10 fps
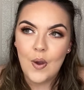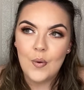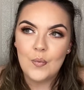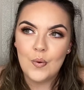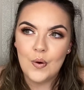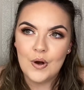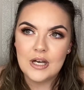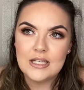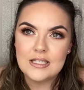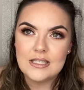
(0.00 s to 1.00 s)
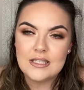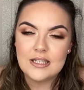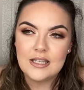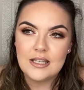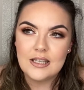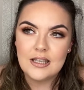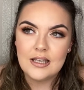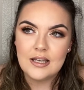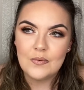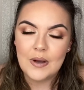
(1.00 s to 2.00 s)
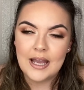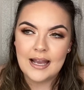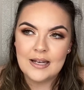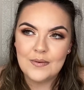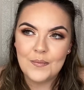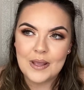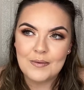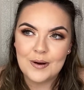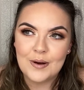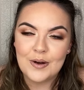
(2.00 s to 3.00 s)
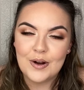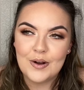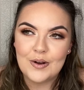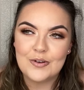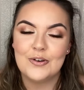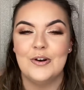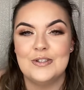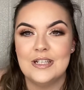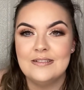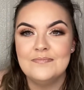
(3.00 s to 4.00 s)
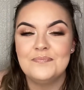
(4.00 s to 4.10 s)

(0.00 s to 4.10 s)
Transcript: was when we were crossing